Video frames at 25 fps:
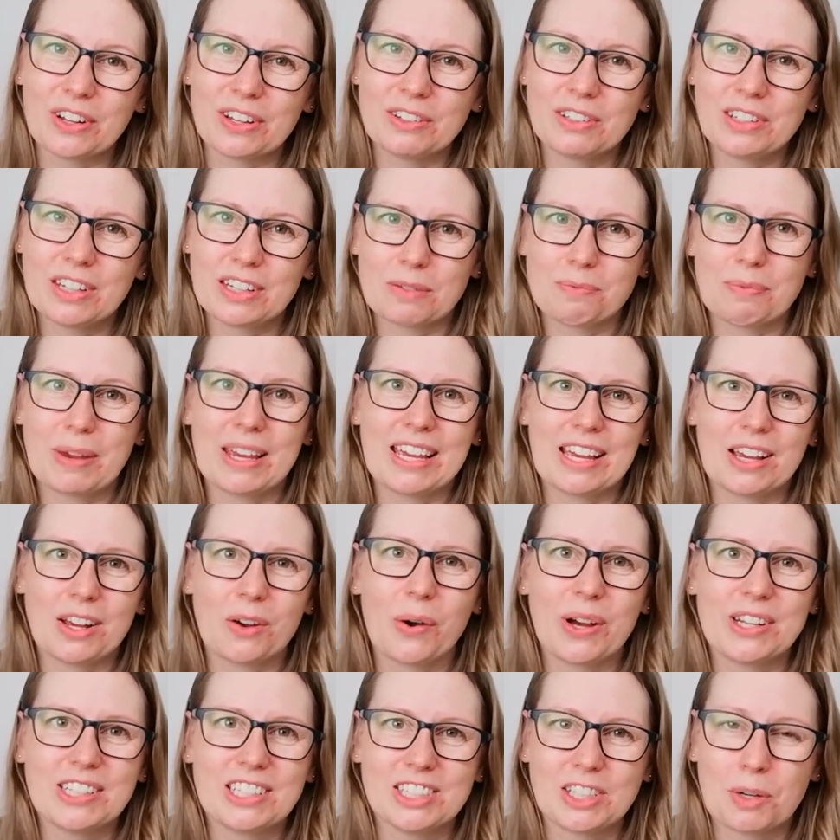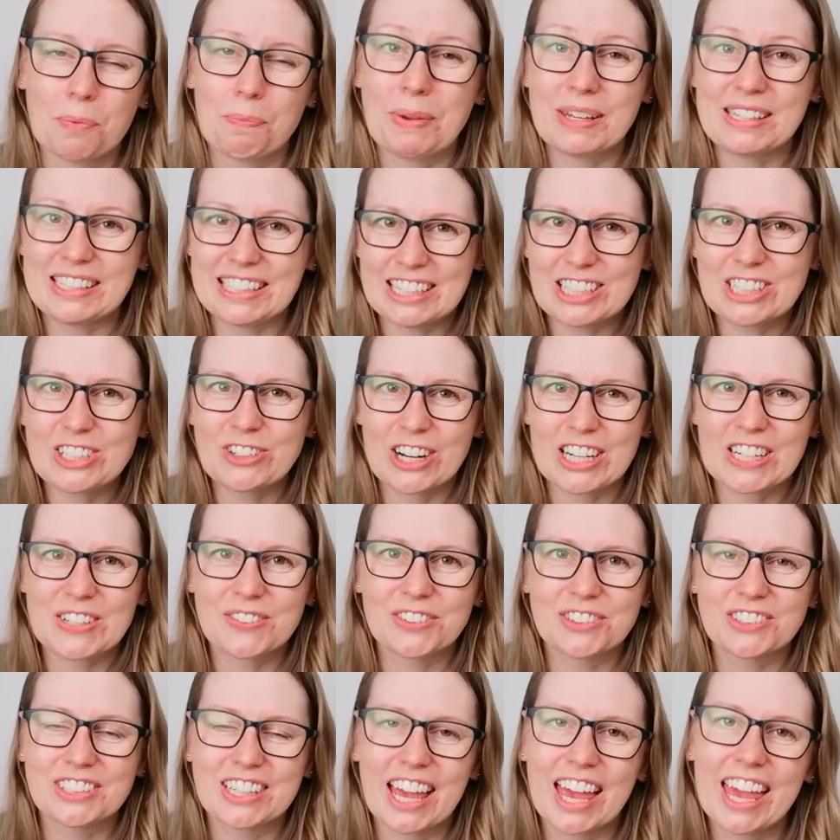and doesn't make it quite such a busy,
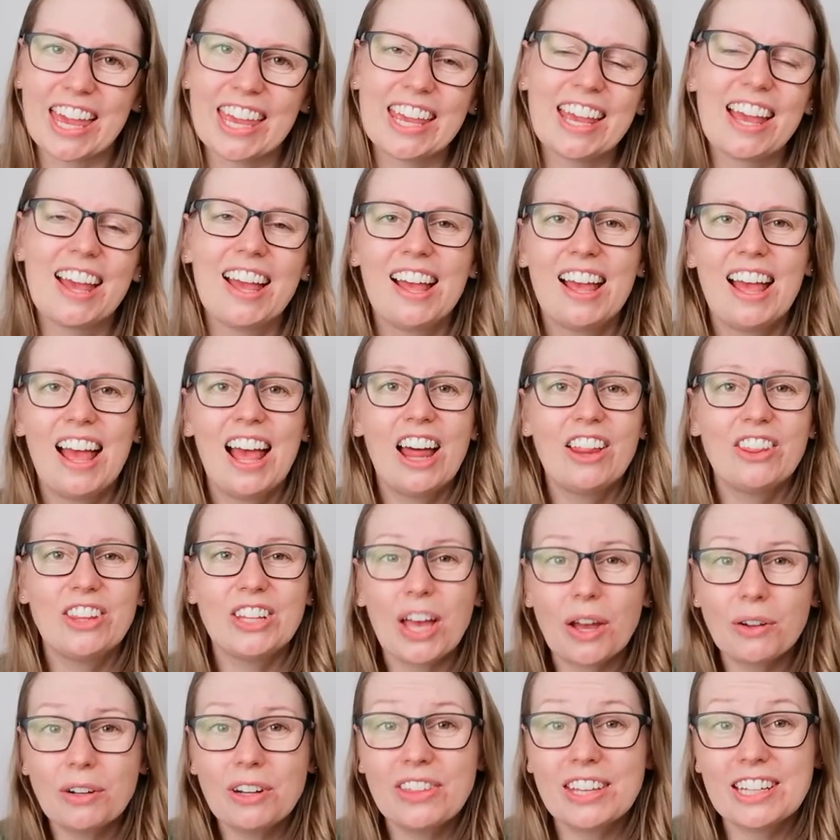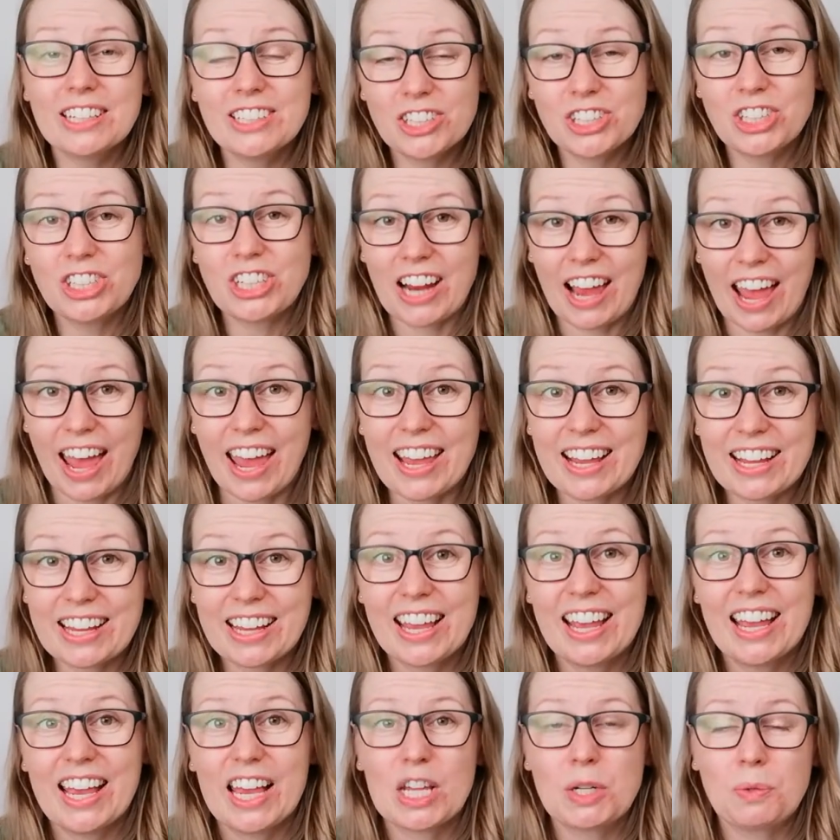stressful day. The only thing to
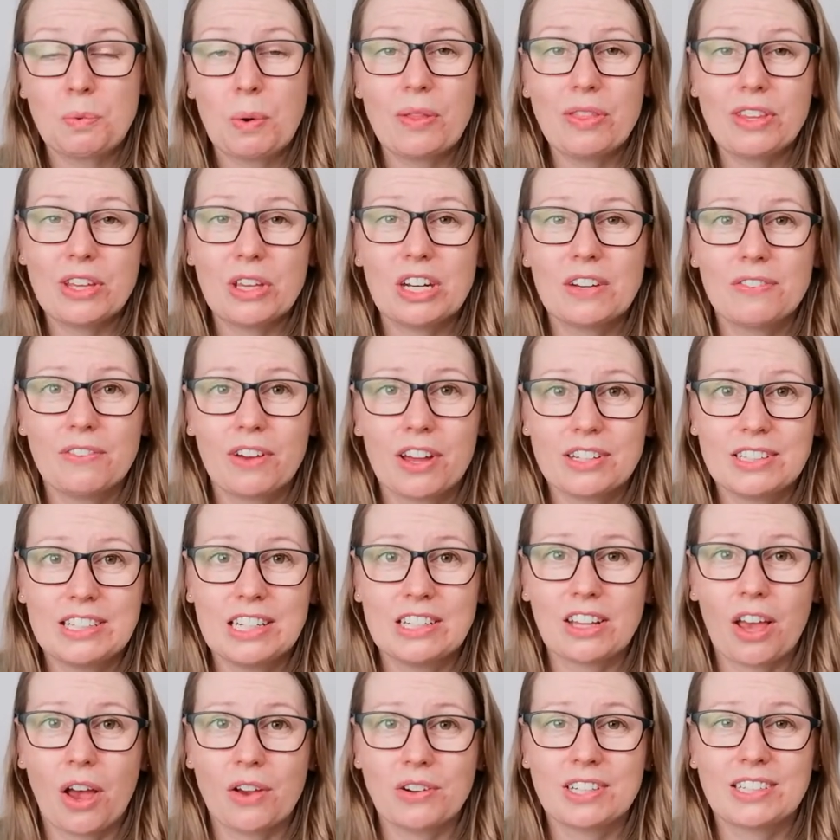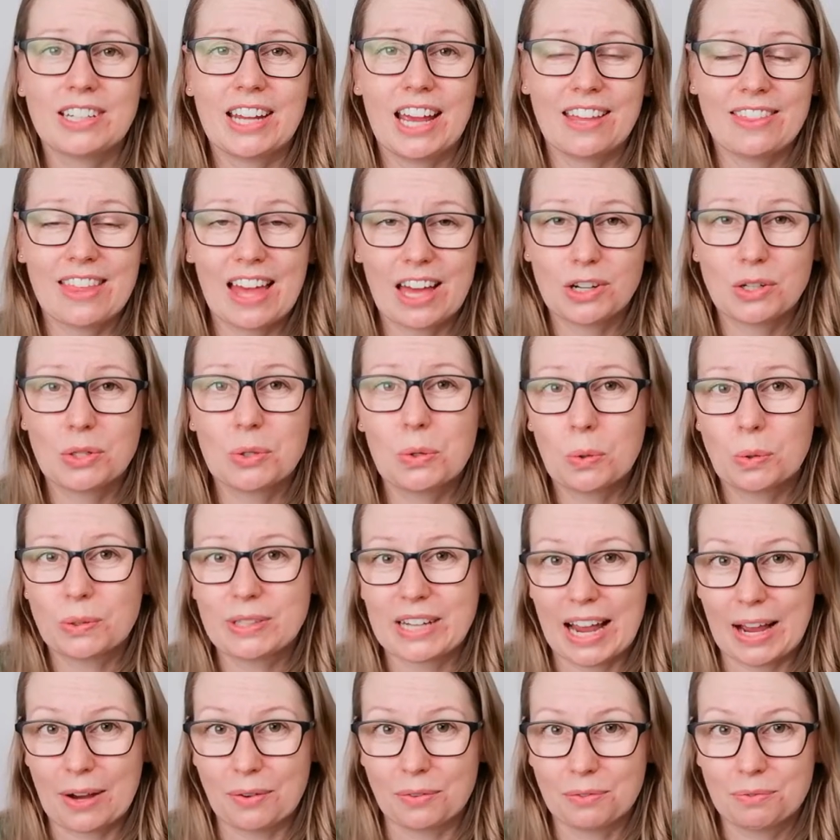check is when the university is going to take that talk
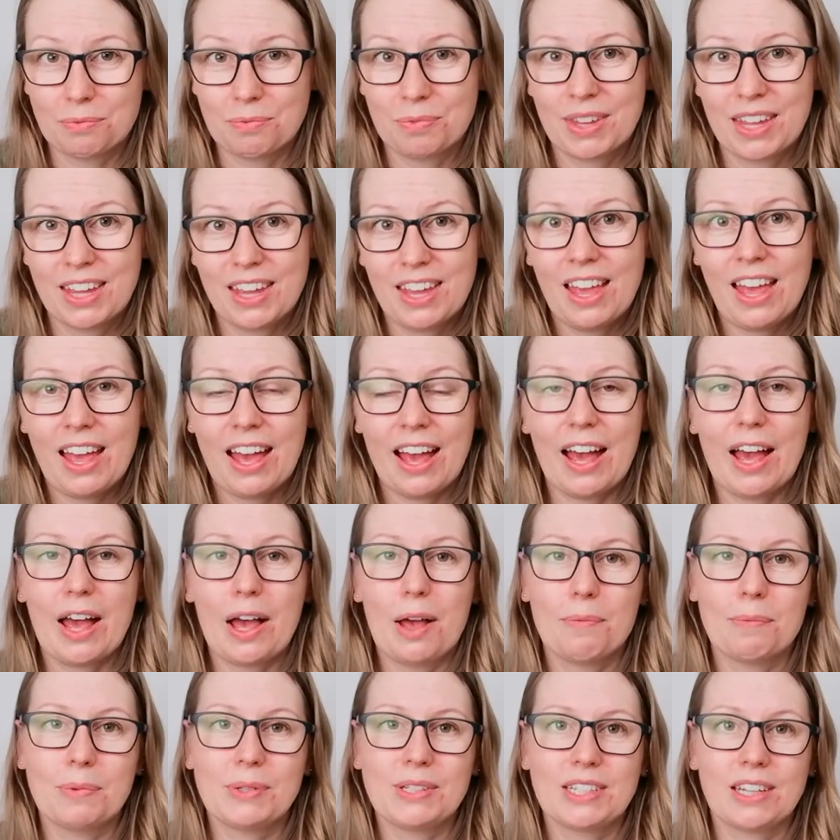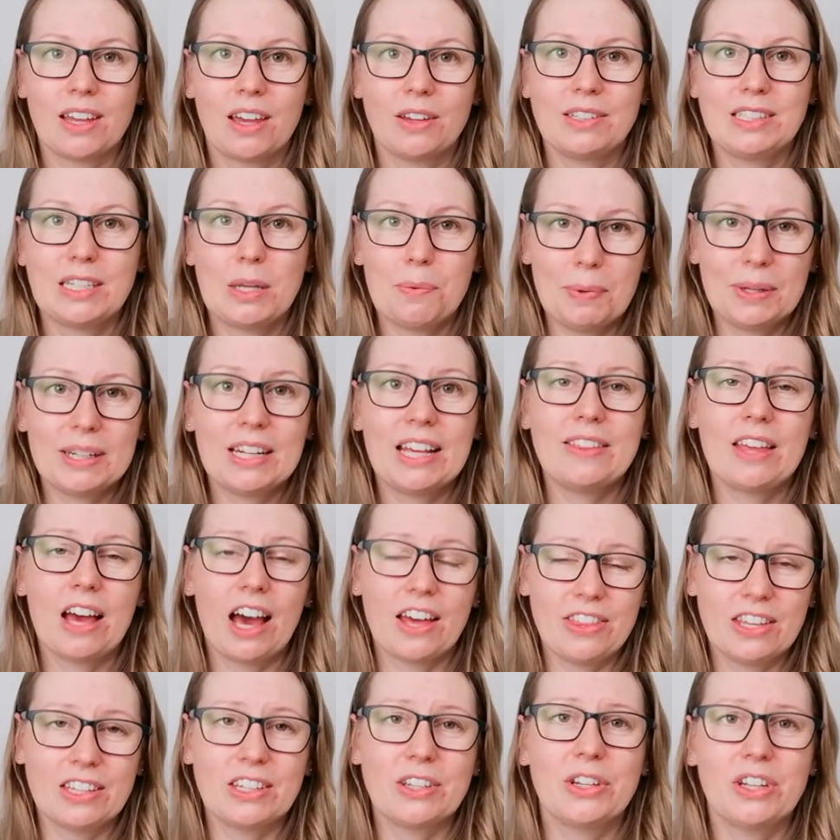down. So typically
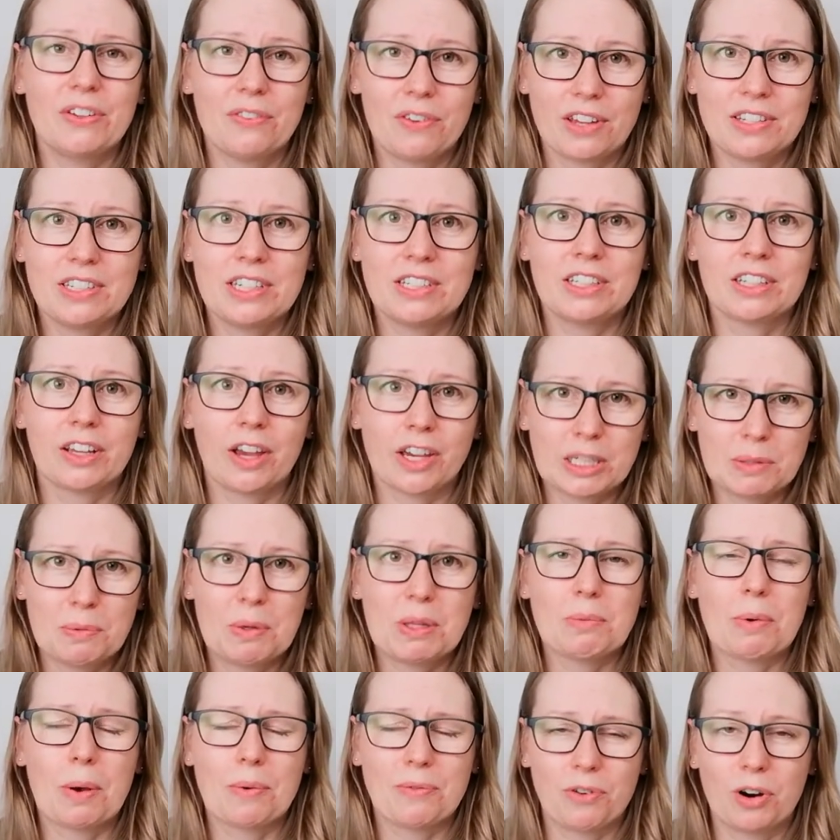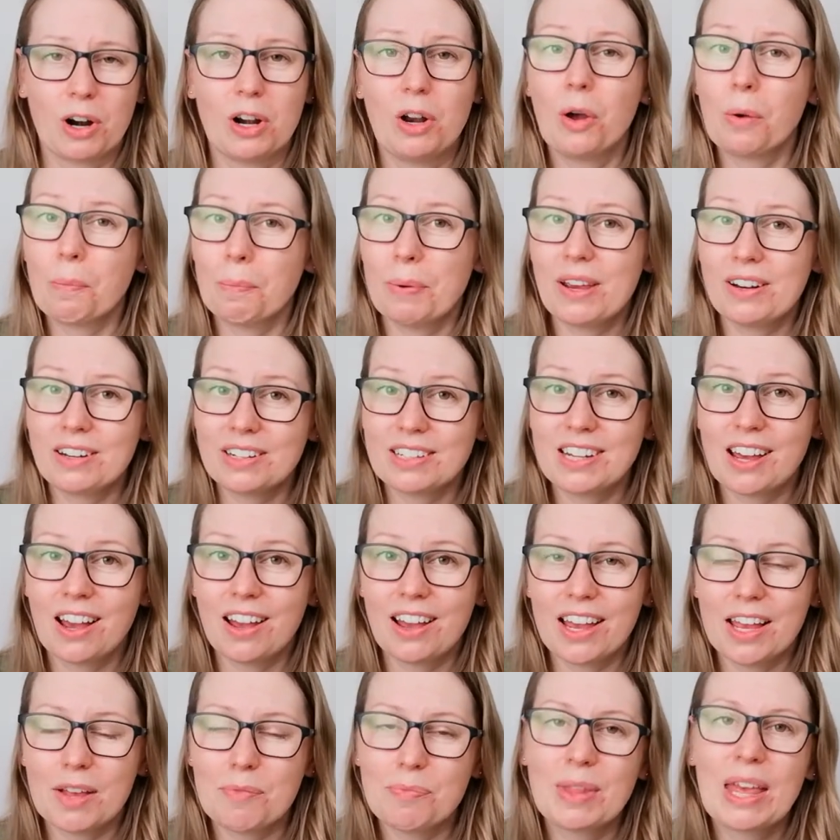I think universities are going to put them up for a long period of
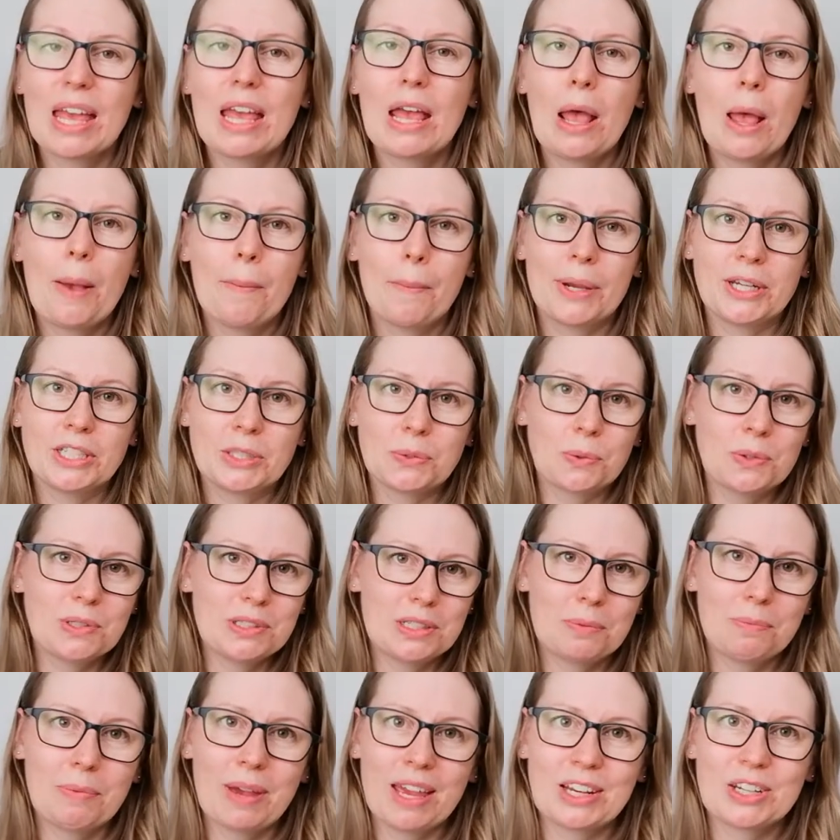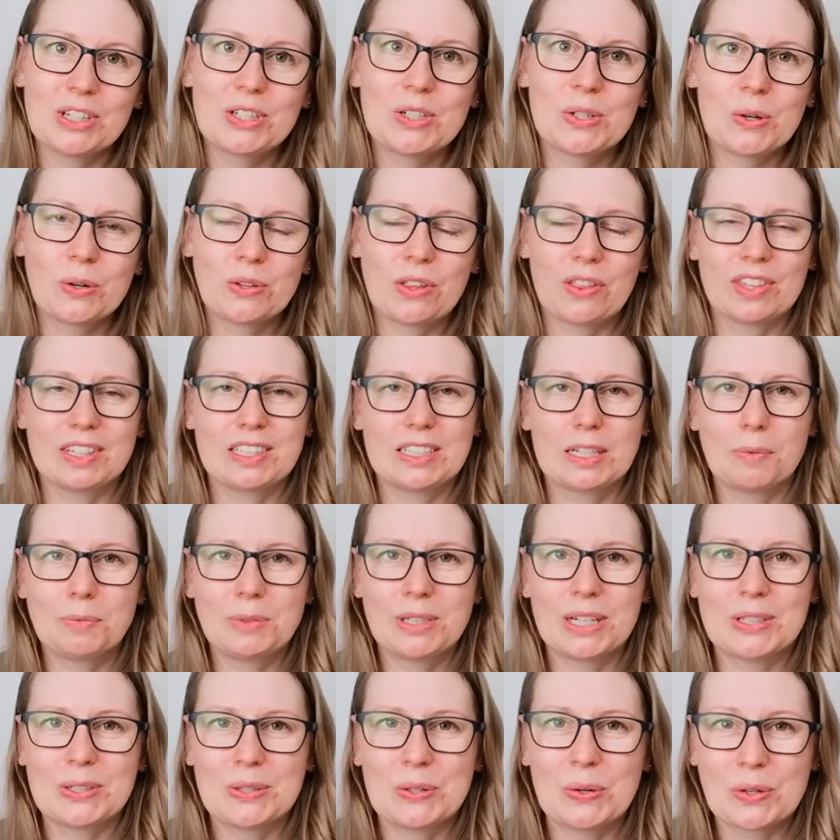time, but you just want to make sure that the
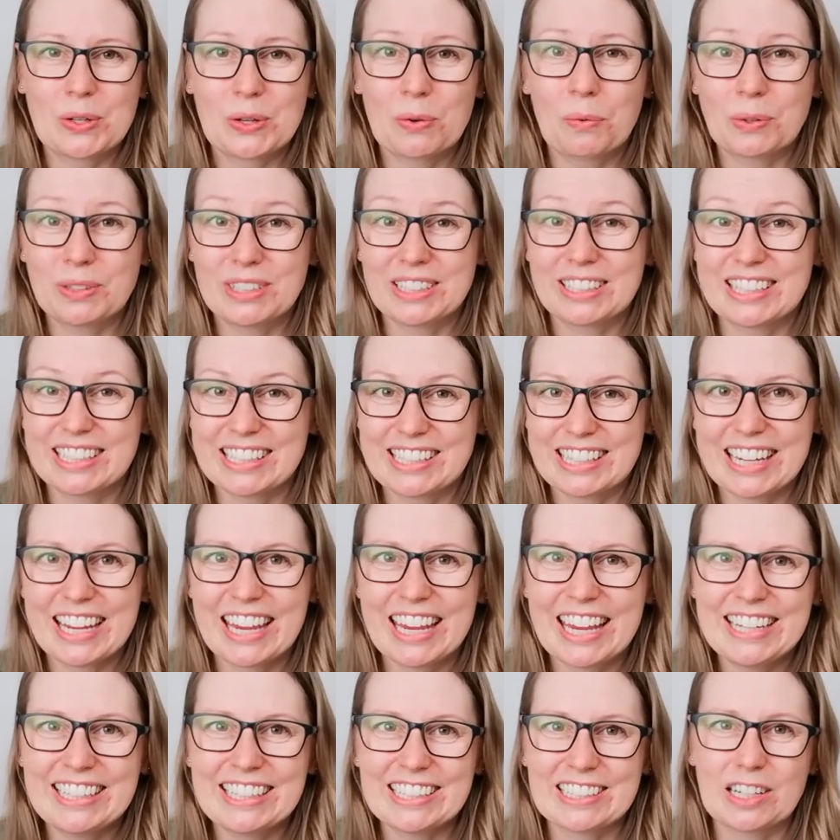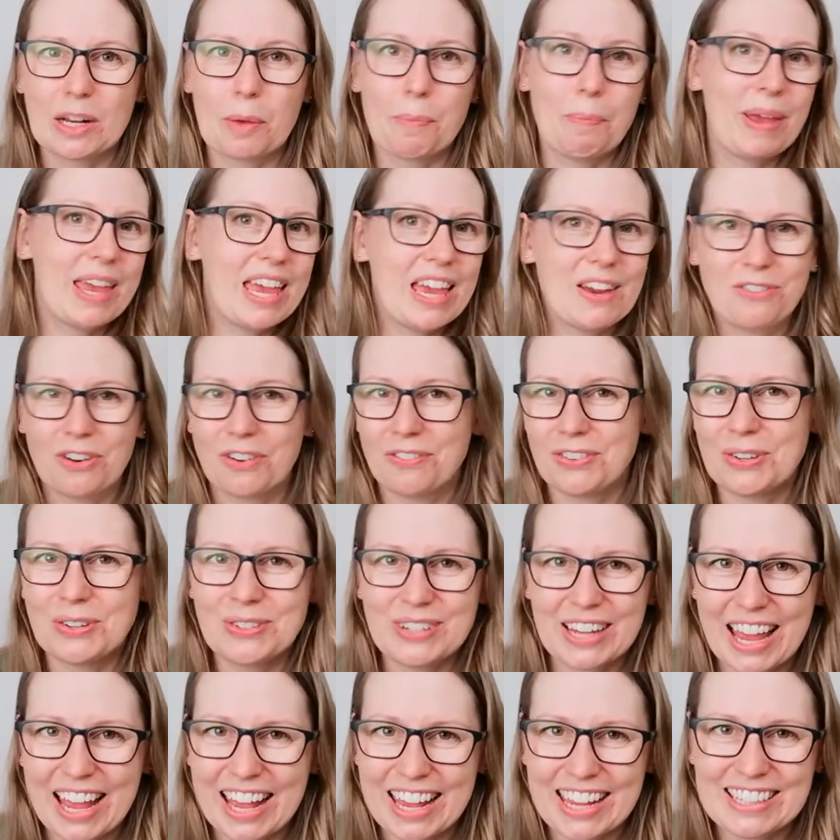subject talk you're wanting to see doesn't appear for a few
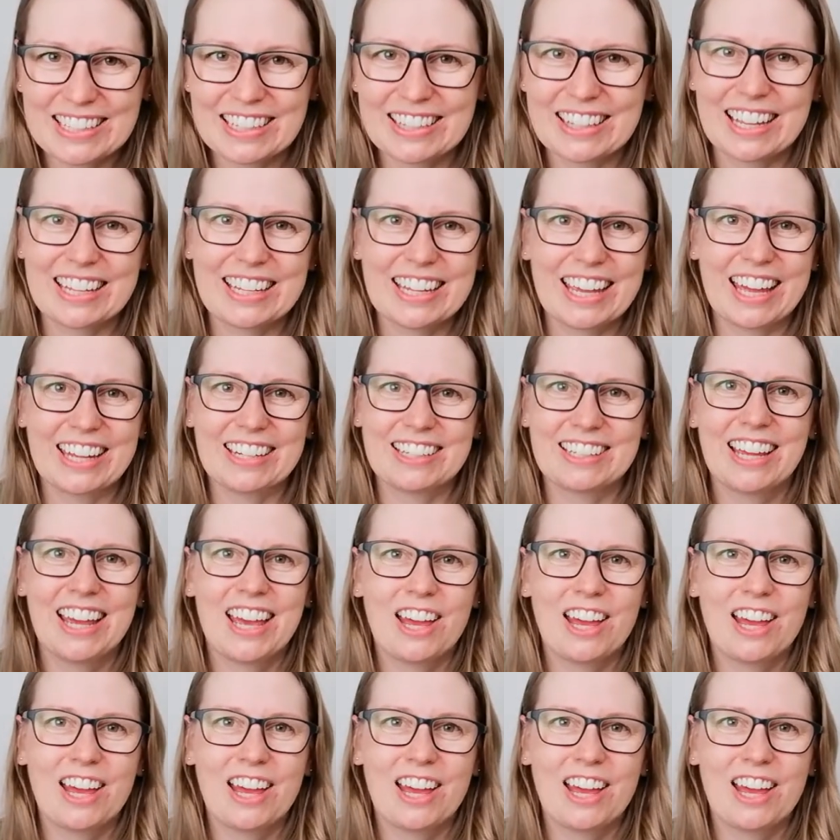days and then get